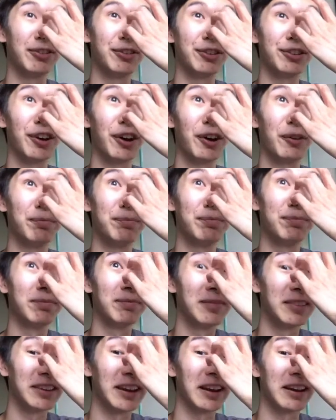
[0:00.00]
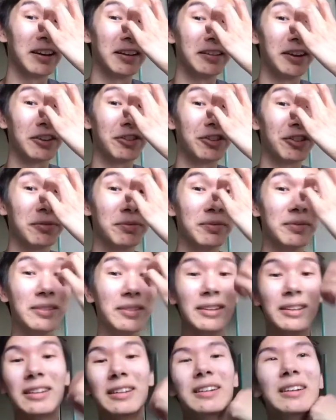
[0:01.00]
So it's like an addiction.
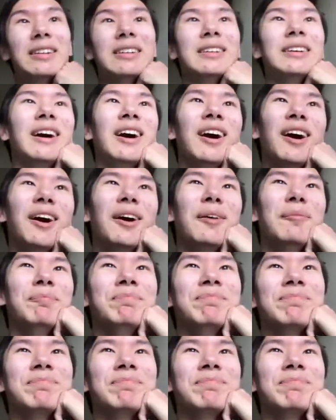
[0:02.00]
But